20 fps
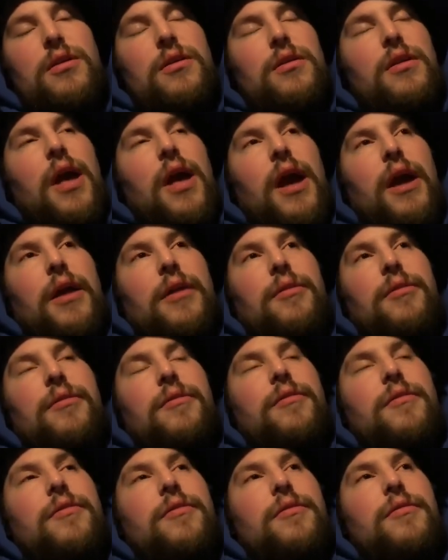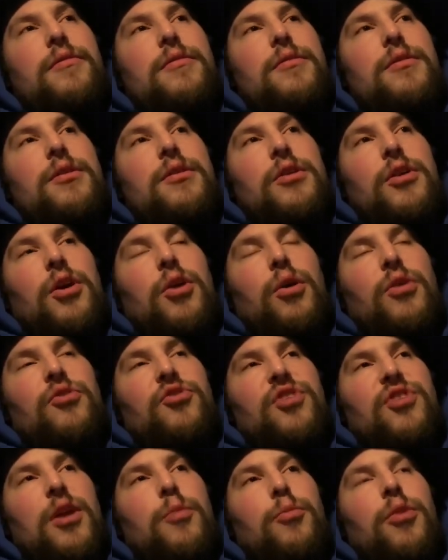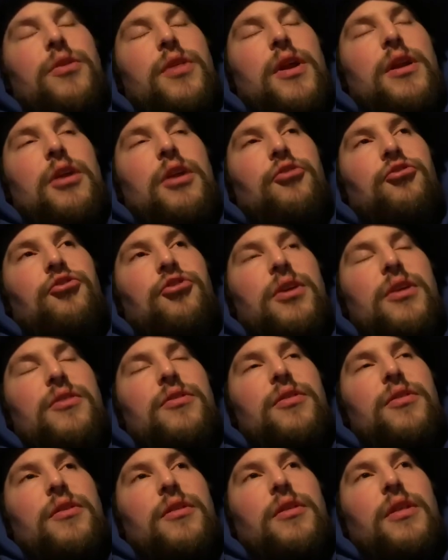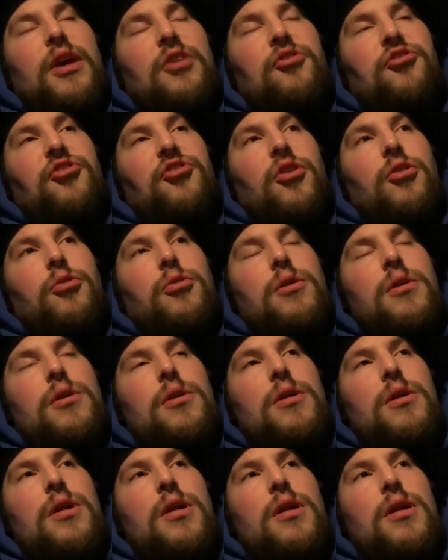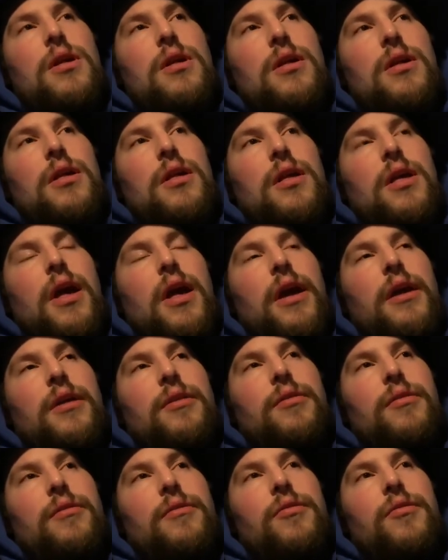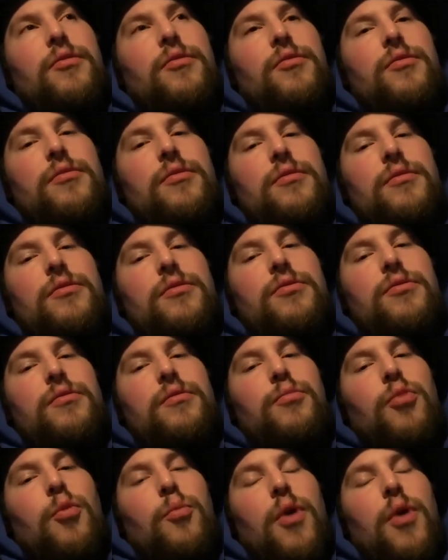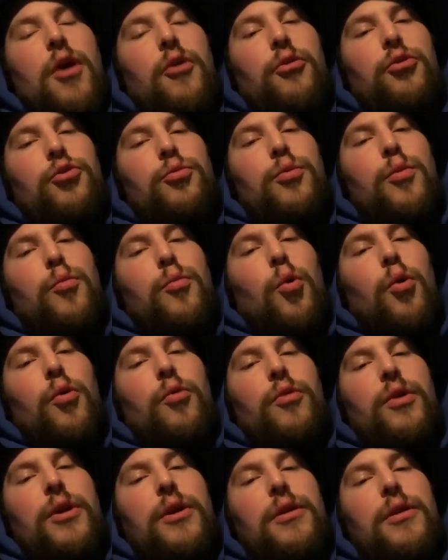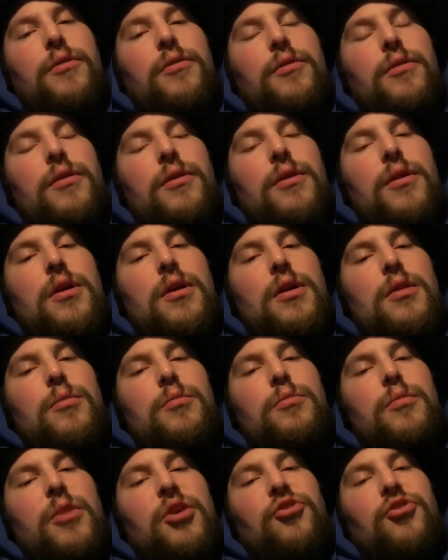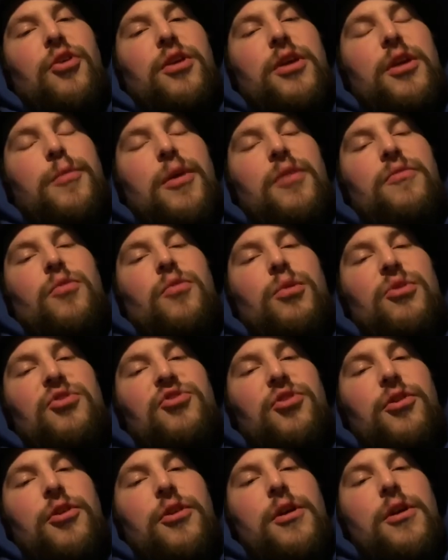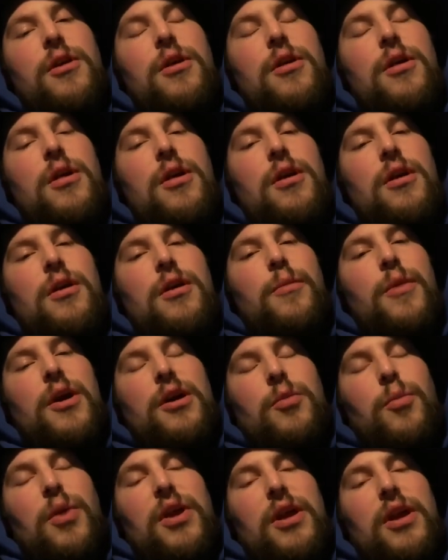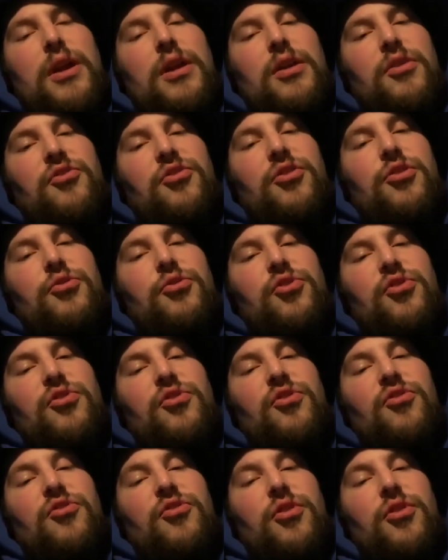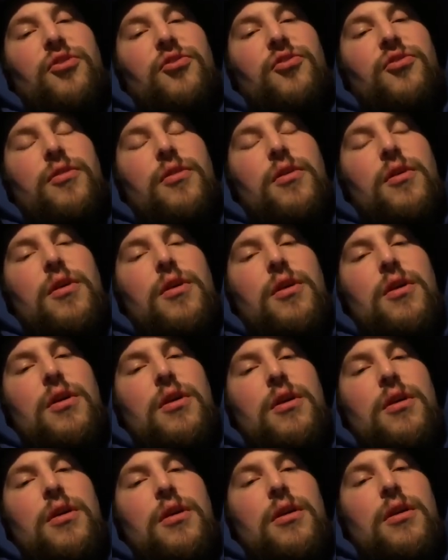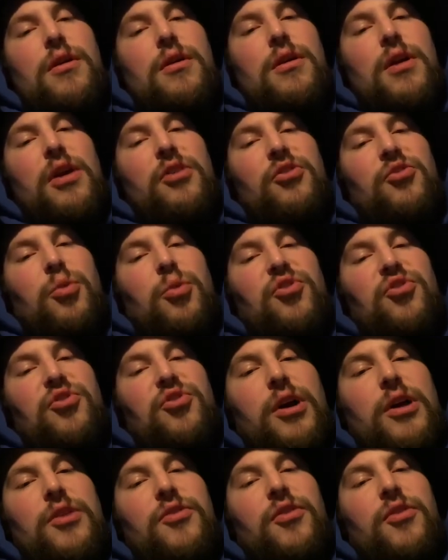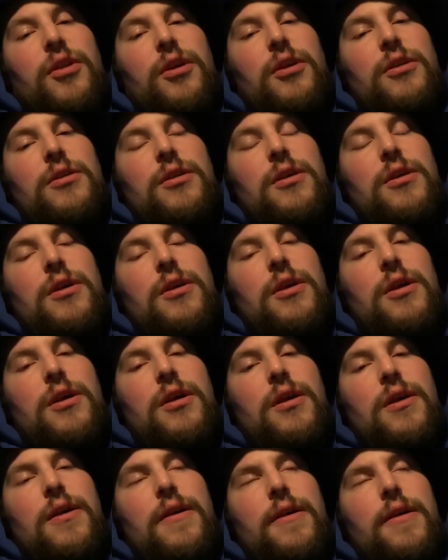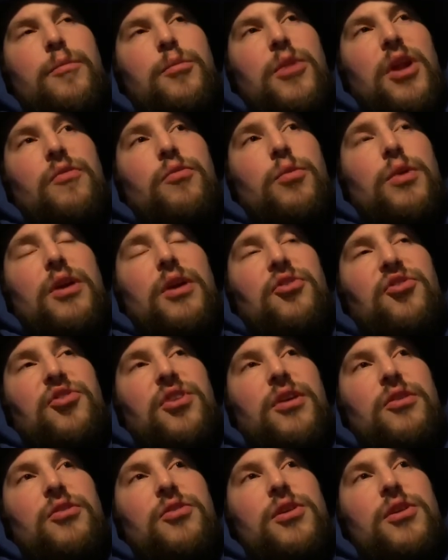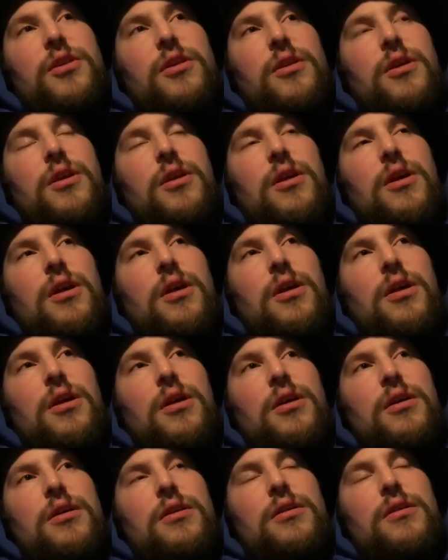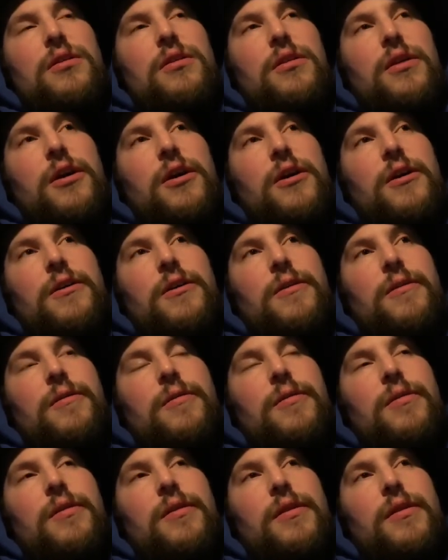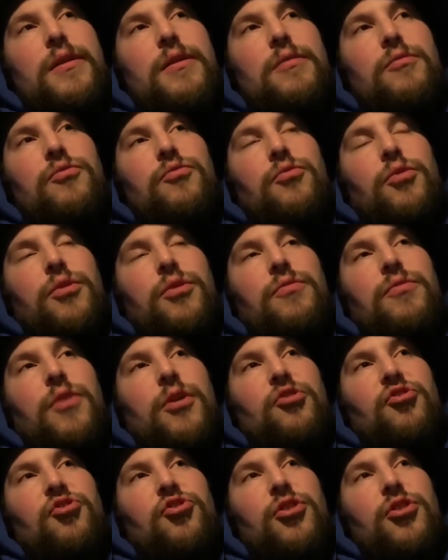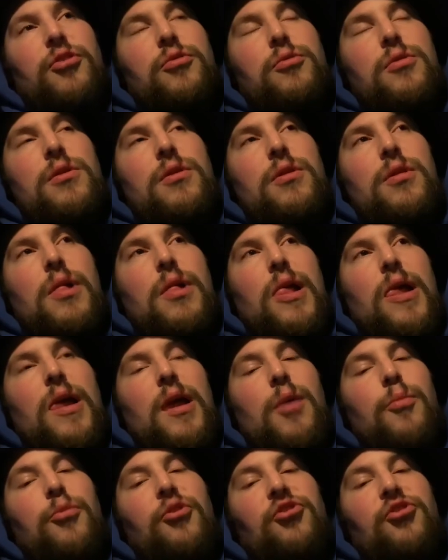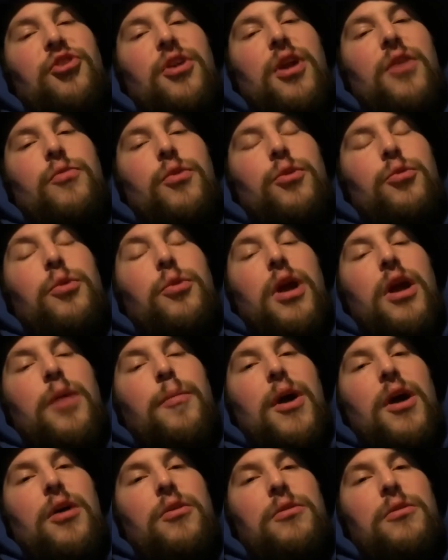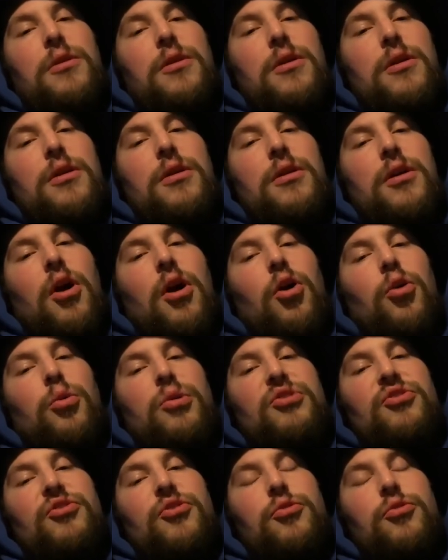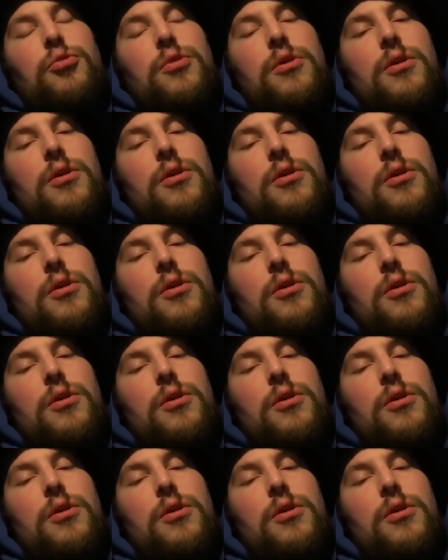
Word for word: And you know, I just got to bring that energy into the next show, and prepare a little bit more and make sure I get my voice there. I'm not gonna make any excuses. It's just I just wasn't tonight but everyone else killed it. Uh, it was really fun show. Appreciate everyone who came out. I always do.